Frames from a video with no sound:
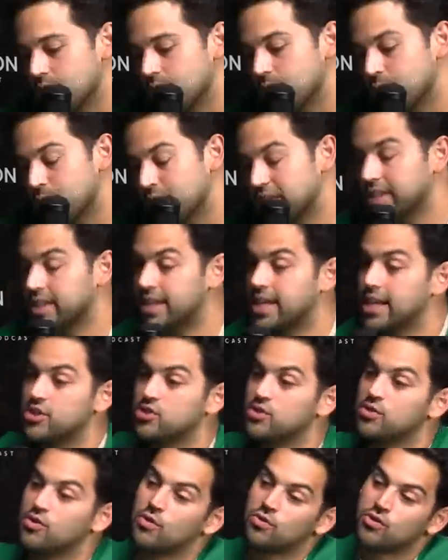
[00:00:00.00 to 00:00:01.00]
but the kids
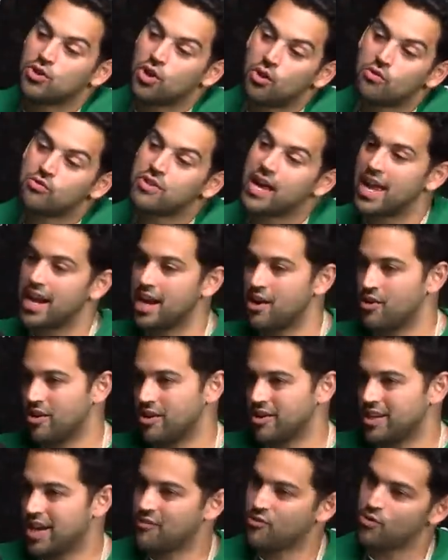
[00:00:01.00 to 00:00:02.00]
who don't know that era
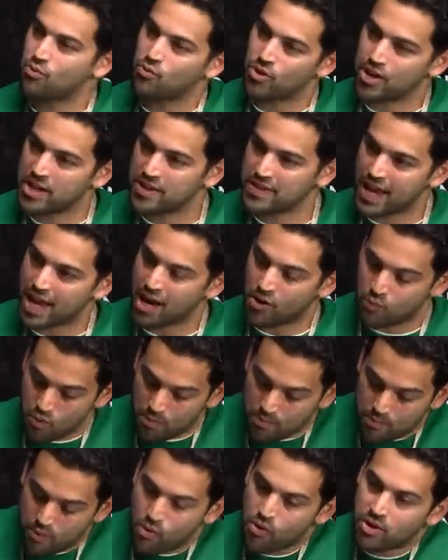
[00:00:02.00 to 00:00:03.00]
never were in that were
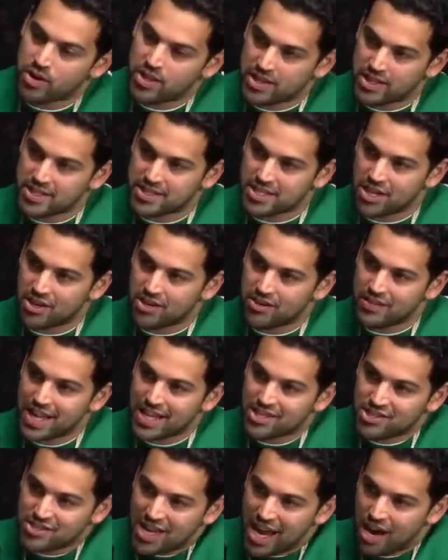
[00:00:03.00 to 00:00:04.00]
born in this era
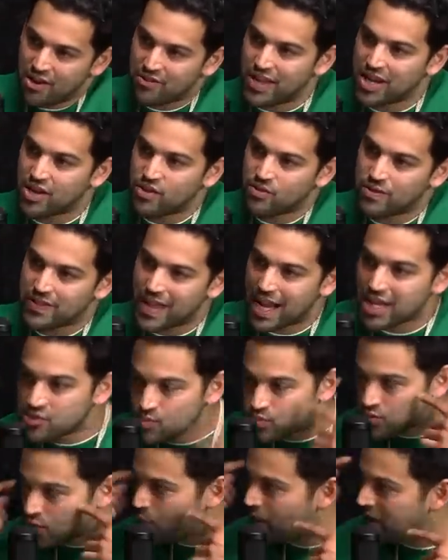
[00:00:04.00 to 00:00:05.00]
that's how they that's
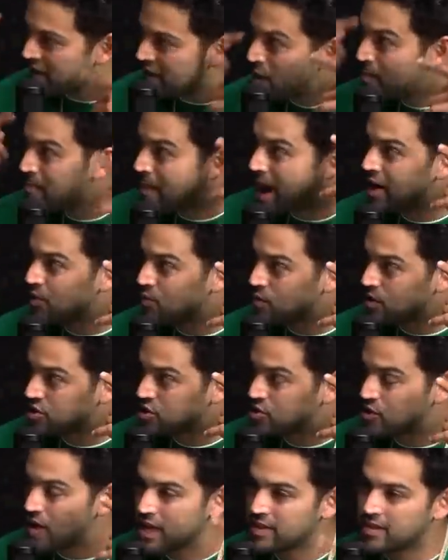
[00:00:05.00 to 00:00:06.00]
the way their mind works yeah.
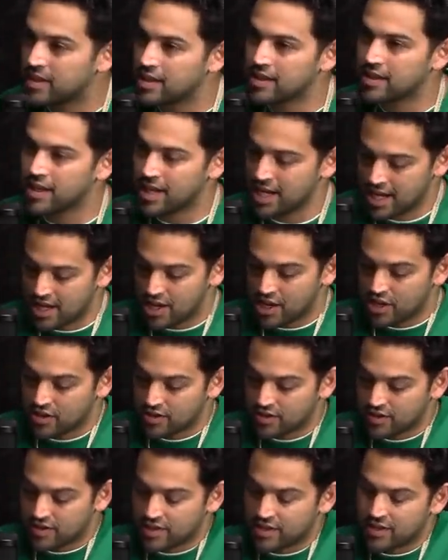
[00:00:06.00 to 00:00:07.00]
so i think
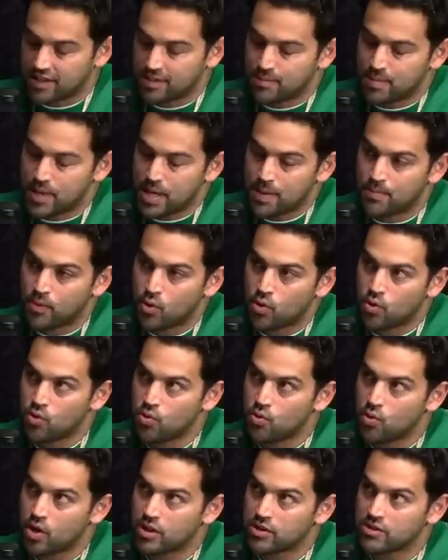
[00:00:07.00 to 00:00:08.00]
people
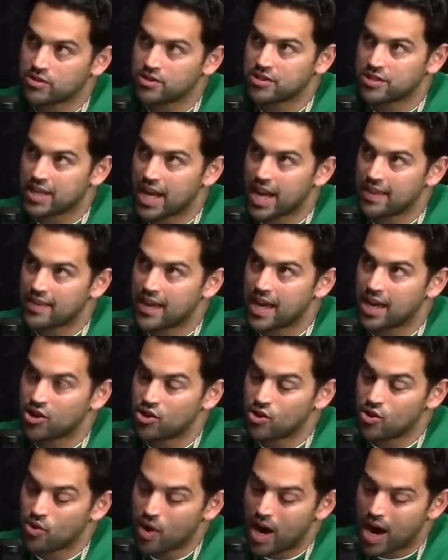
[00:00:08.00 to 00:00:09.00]
who understand that and
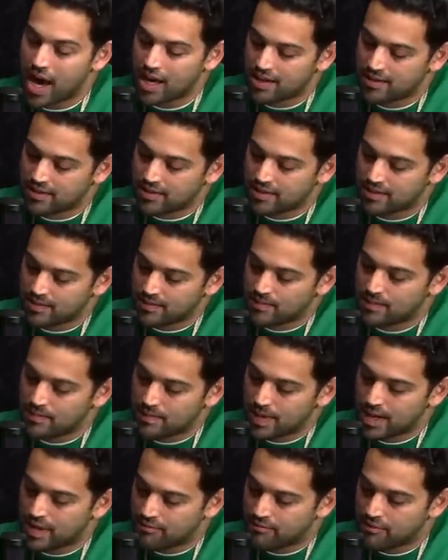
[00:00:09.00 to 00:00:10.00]
know how to
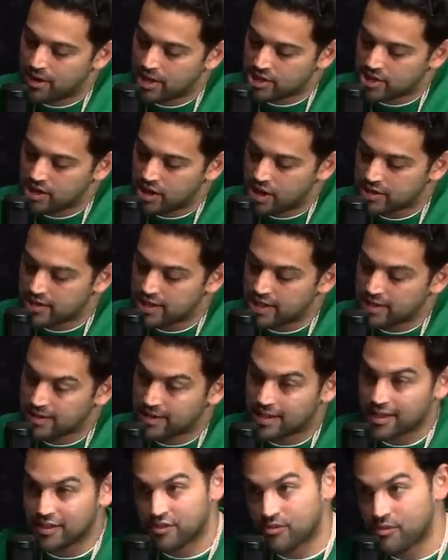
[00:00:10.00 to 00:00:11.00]
make fresh content
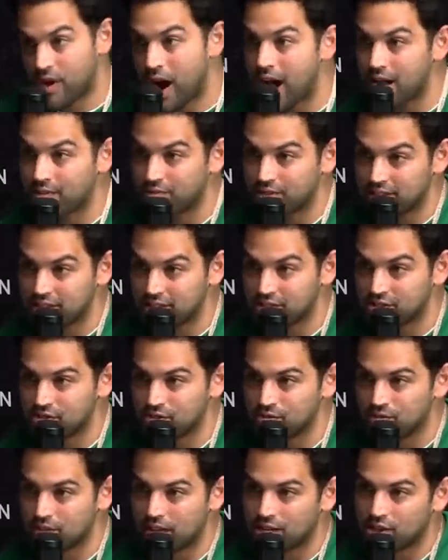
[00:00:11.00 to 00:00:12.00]
can thrive in this
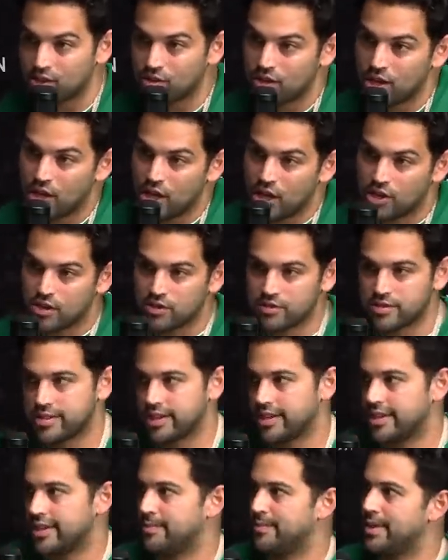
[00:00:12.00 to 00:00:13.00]
too. Like oh, for sure. you're
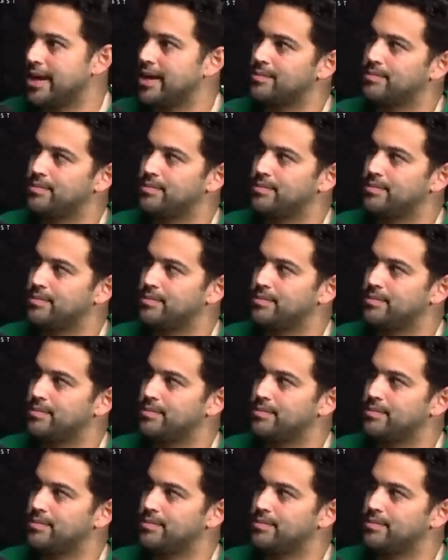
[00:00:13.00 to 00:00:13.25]
seeing it make